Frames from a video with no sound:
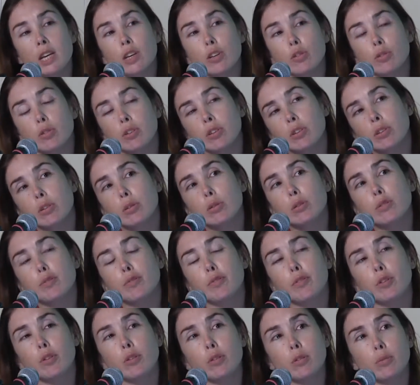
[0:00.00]
You could look
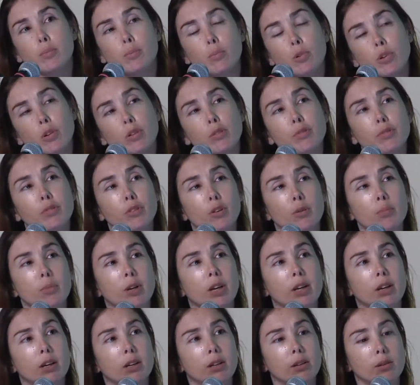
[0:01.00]
for more from
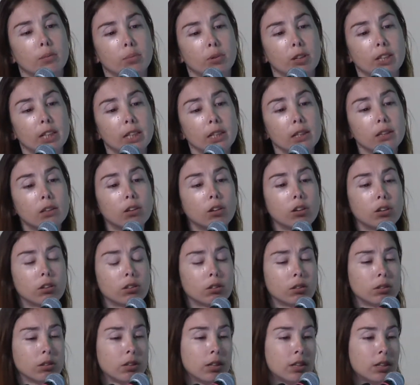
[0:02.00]
a
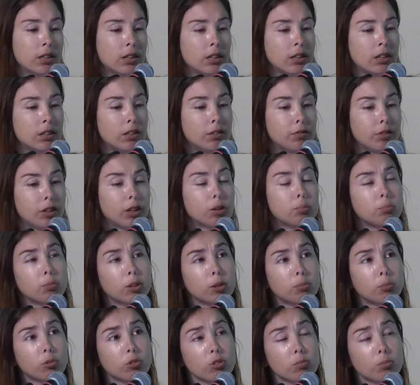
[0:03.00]
clinical
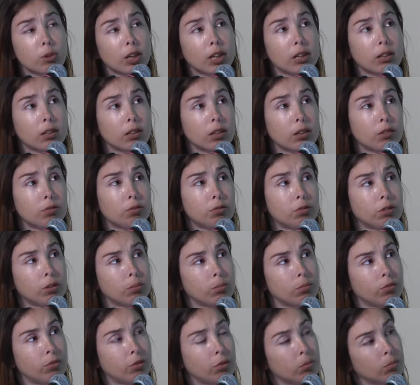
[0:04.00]
development perspective,
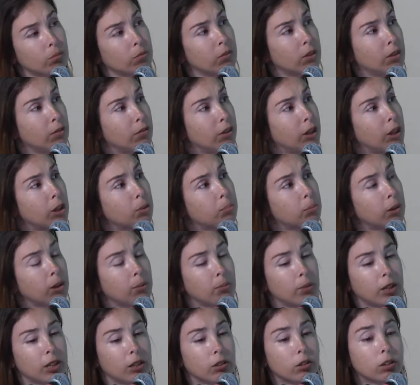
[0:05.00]
from
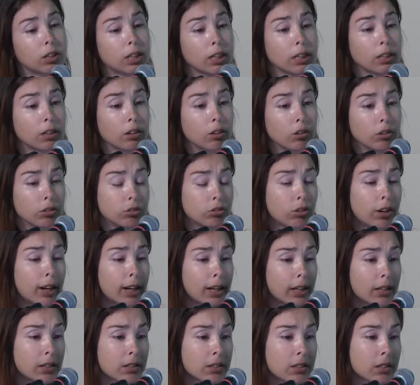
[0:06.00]
developing better clinical
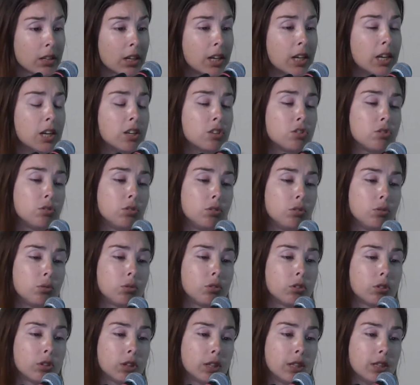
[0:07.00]
trials. So you
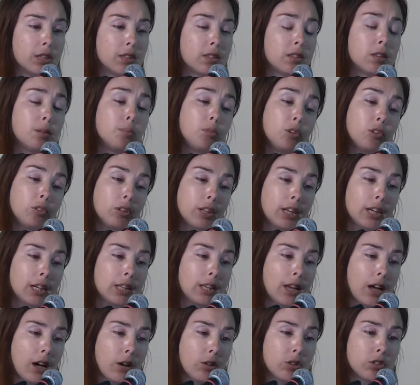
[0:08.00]
could
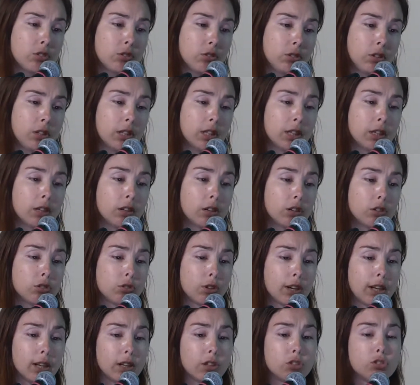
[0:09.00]
simulate how a clinical
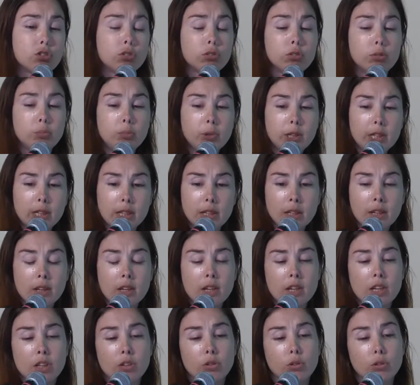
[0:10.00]
trial should be.
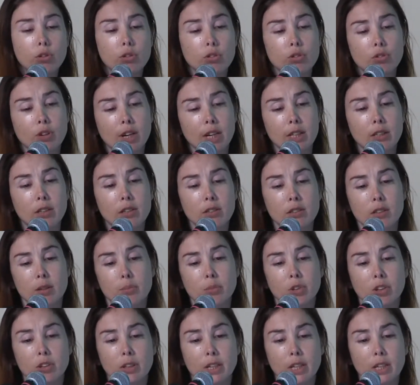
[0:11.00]
You could try to
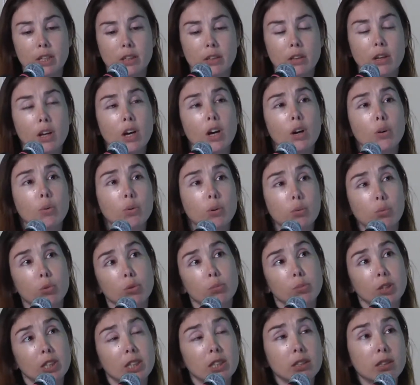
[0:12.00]
simulate what
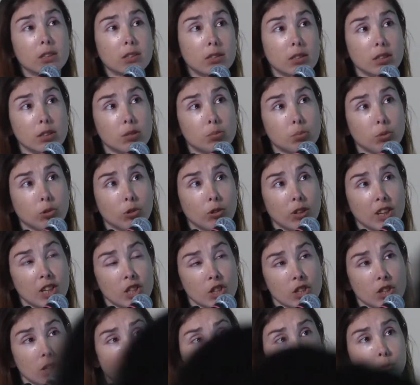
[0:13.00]
would be the disease
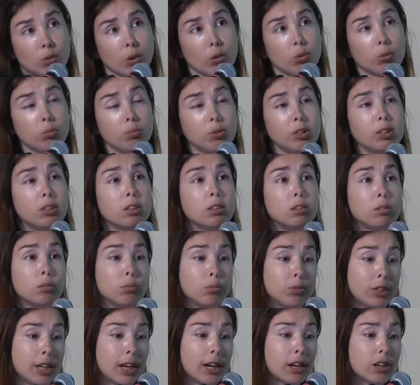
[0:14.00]
progression, what would be the
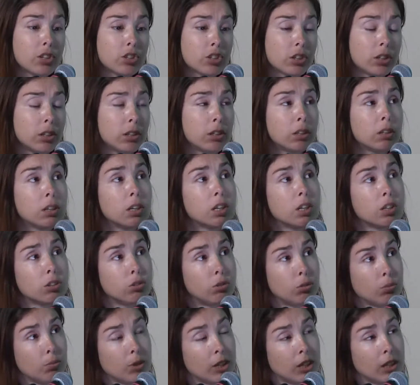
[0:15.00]
reaction
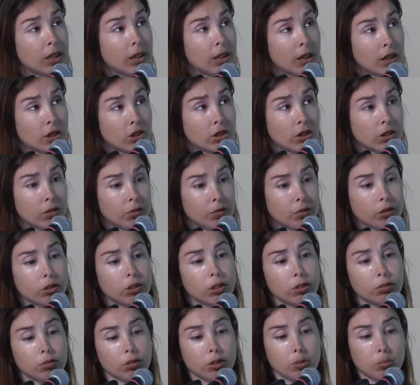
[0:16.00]
to medication for
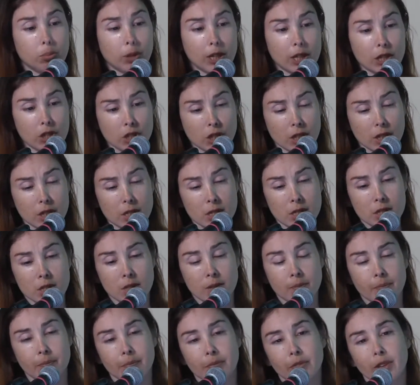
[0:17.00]
different patients.
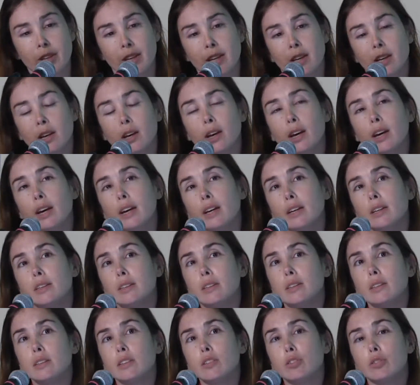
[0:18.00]

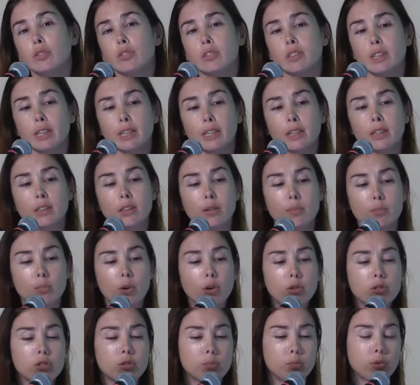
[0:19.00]
And to say it the
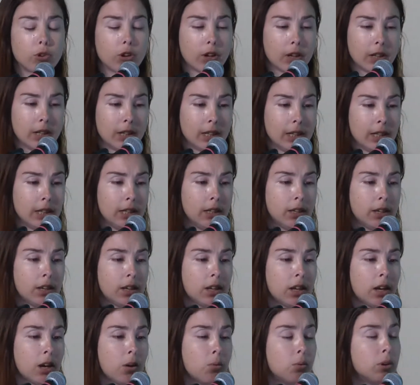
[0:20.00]
most broadly,
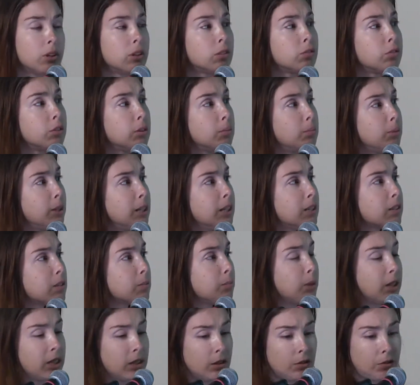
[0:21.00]
one of the
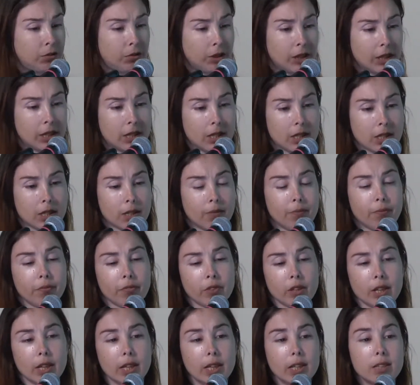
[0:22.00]
biggest benefits
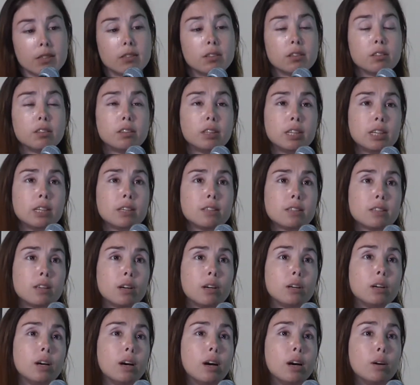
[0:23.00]
is the things
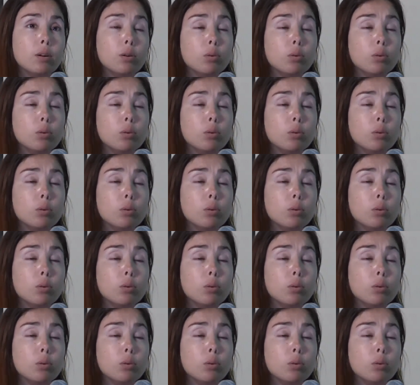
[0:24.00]
that